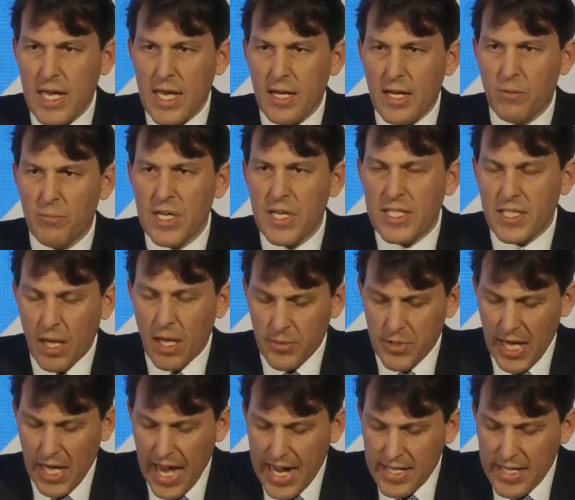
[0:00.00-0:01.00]
It'll meet up
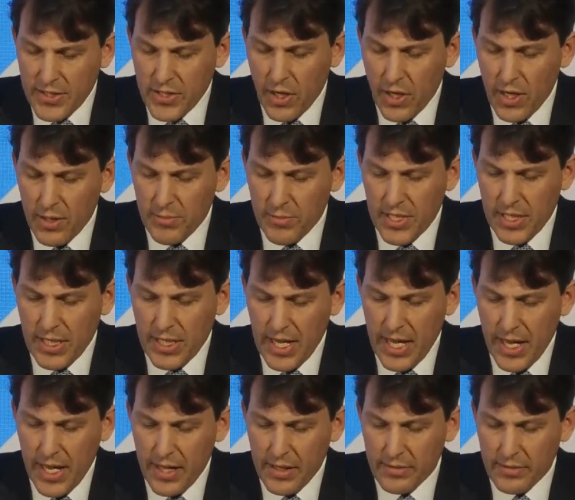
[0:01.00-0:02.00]
to 8 times a
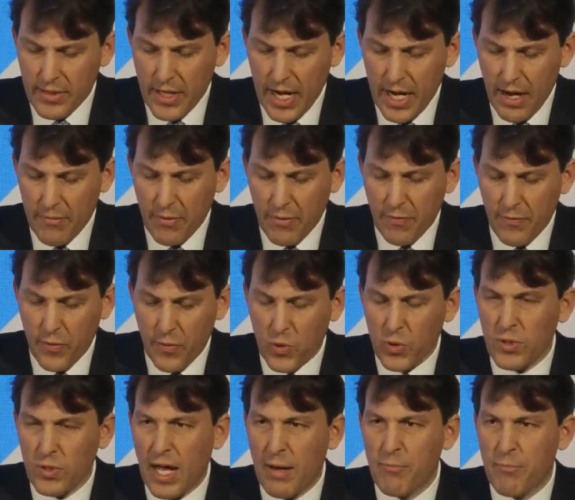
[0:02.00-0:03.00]
year and have a
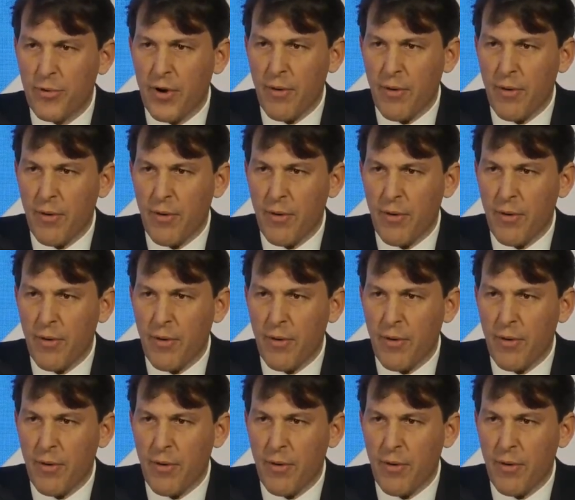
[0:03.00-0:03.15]
full and